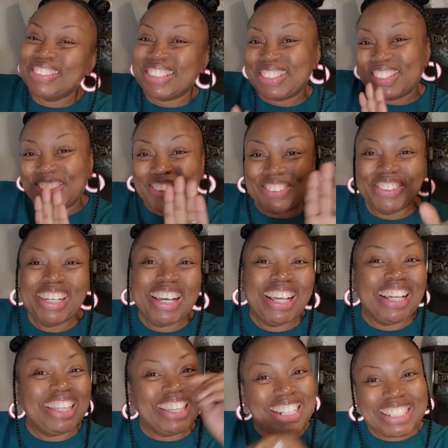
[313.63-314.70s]
So
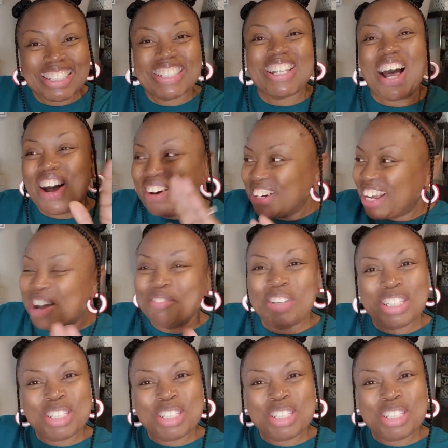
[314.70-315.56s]
this is all coming